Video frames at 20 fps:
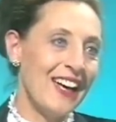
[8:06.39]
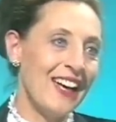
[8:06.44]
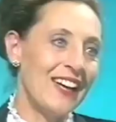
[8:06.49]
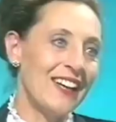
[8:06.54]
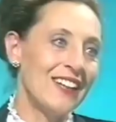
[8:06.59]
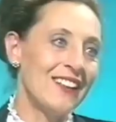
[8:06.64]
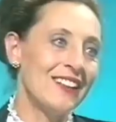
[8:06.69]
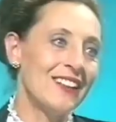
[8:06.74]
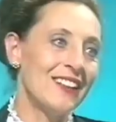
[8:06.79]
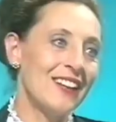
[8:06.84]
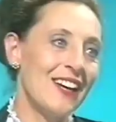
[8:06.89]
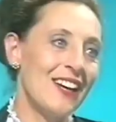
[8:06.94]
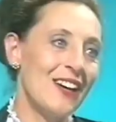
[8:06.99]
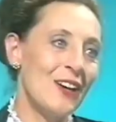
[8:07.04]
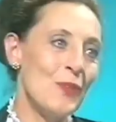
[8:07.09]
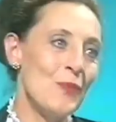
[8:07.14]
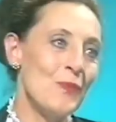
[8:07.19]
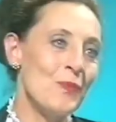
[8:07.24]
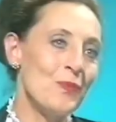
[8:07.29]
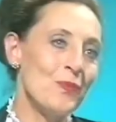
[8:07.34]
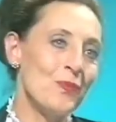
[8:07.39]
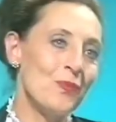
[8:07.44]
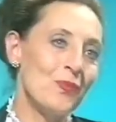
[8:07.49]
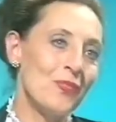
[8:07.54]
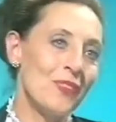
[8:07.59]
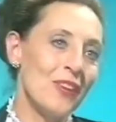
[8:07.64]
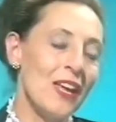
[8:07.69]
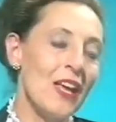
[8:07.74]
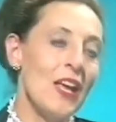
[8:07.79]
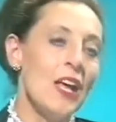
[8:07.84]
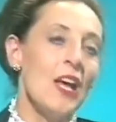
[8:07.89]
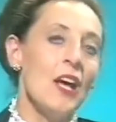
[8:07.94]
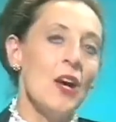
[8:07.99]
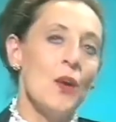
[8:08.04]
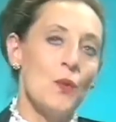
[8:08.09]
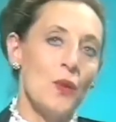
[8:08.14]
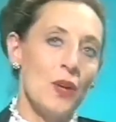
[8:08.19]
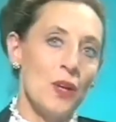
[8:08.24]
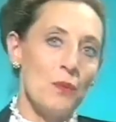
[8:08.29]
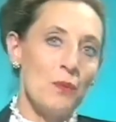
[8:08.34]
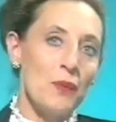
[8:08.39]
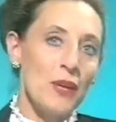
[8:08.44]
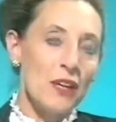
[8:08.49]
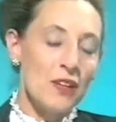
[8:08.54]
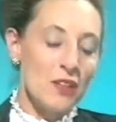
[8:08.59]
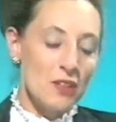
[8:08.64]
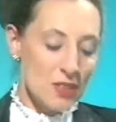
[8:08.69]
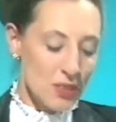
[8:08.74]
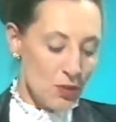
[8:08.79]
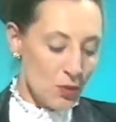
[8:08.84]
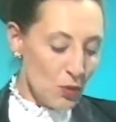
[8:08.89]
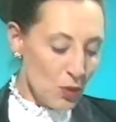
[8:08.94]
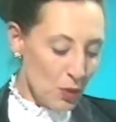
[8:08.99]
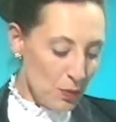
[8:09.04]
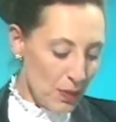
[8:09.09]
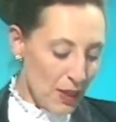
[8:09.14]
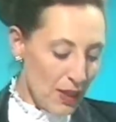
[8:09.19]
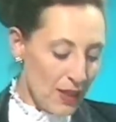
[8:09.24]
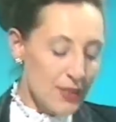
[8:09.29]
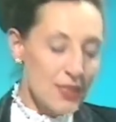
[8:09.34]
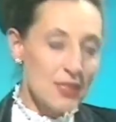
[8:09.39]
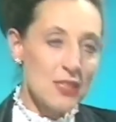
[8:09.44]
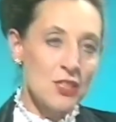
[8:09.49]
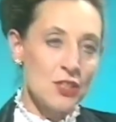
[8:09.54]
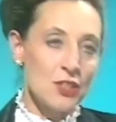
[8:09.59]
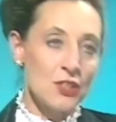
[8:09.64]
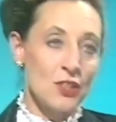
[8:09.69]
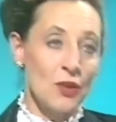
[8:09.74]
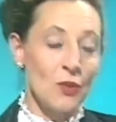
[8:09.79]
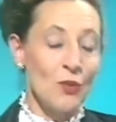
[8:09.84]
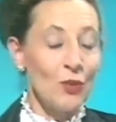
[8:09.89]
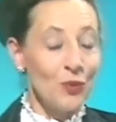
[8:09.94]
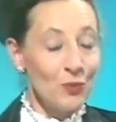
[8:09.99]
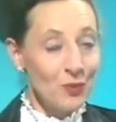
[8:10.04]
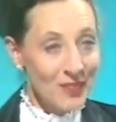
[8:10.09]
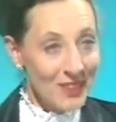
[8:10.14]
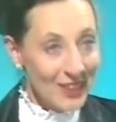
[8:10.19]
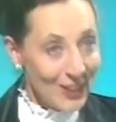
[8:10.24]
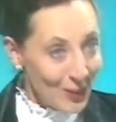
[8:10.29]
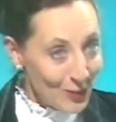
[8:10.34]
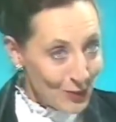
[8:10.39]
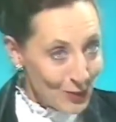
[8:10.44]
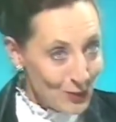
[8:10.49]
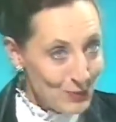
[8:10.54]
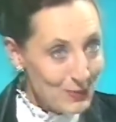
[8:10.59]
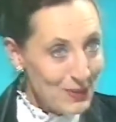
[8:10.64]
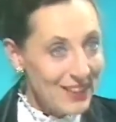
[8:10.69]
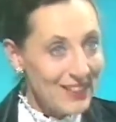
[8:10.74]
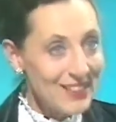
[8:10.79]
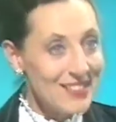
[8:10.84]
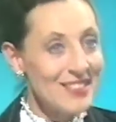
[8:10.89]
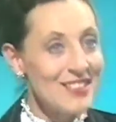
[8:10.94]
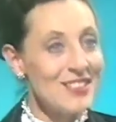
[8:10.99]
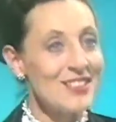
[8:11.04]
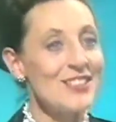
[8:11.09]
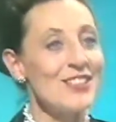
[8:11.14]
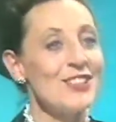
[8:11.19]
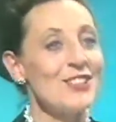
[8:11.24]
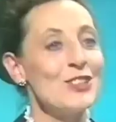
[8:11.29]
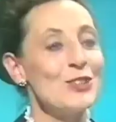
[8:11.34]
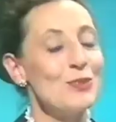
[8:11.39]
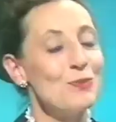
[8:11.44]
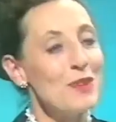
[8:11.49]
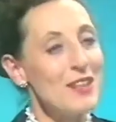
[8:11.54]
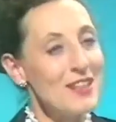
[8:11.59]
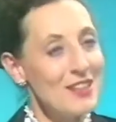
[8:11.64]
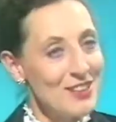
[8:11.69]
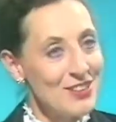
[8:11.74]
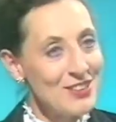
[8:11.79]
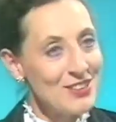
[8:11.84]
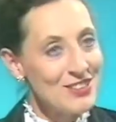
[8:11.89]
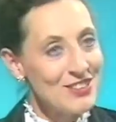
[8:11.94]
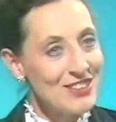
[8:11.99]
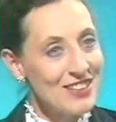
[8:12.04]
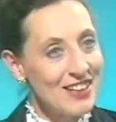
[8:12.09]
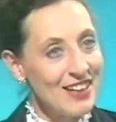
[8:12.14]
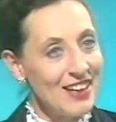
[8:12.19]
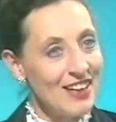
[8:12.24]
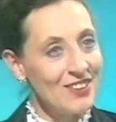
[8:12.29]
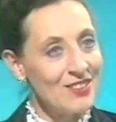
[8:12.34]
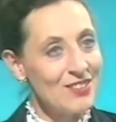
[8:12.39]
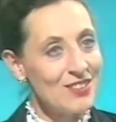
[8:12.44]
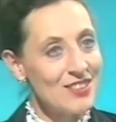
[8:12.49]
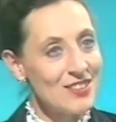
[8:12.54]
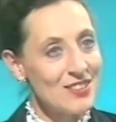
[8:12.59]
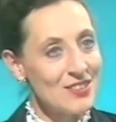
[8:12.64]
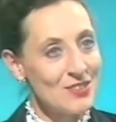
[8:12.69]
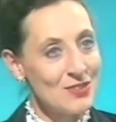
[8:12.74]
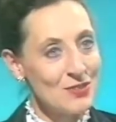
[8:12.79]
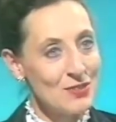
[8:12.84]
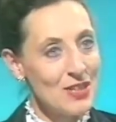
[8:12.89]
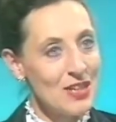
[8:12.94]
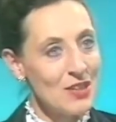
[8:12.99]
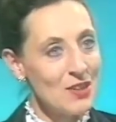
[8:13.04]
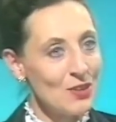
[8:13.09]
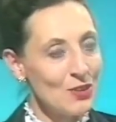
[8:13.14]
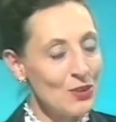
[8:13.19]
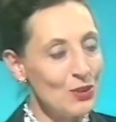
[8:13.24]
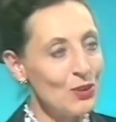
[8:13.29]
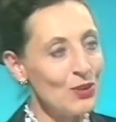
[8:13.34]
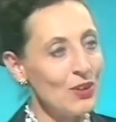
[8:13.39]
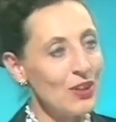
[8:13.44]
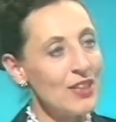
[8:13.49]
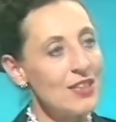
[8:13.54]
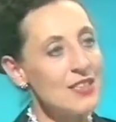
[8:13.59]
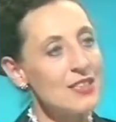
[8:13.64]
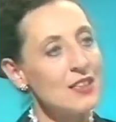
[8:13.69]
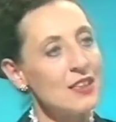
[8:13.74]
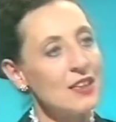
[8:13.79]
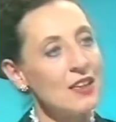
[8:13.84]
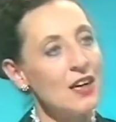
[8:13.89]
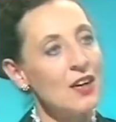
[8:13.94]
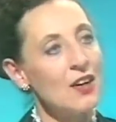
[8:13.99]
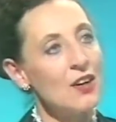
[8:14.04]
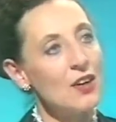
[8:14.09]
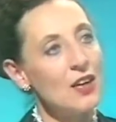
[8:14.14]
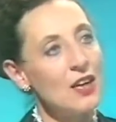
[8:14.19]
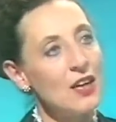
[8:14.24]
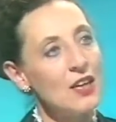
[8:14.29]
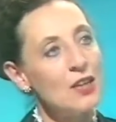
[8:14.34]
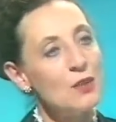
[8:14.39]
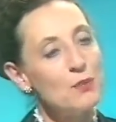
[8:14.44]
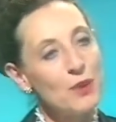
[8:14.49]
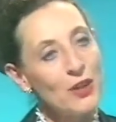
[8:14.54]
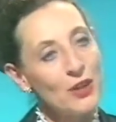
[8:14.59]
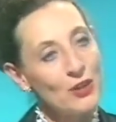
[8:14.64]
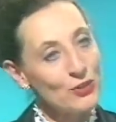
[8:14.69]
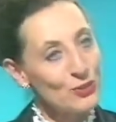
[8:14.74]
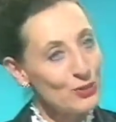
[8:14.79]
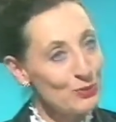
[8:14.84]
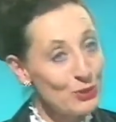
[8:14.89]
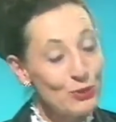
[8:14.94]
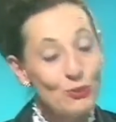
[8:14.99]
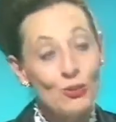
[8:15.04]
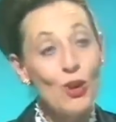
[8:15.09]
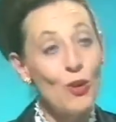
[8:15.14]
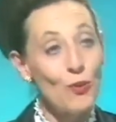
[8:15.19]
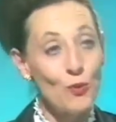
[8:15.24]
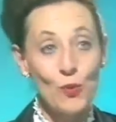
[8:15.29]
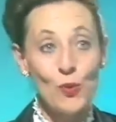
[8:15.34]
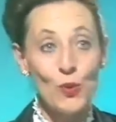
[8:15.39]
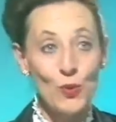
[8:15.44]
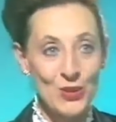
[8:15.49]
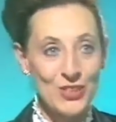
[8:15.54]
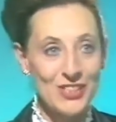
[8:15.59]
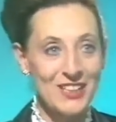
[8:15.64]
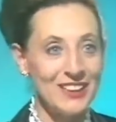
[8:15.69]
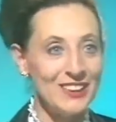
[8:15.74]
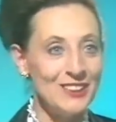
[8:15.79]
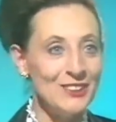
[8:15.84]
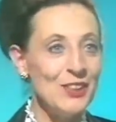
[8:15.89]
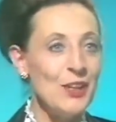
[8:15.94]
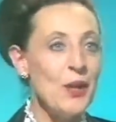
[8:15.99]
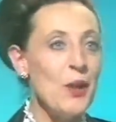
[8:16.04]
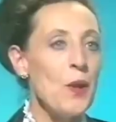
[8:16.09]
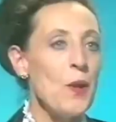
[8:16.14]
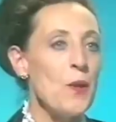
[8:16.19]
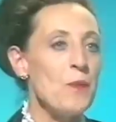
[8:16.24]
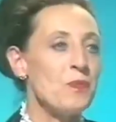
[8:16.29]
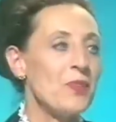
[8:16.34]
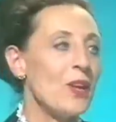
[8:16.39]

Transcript: And um, why? Well, because all appliances, or nearly all appliances, should be earthed, and there is a three mm. core on it. Now, in a bathroom, you've got water, mm.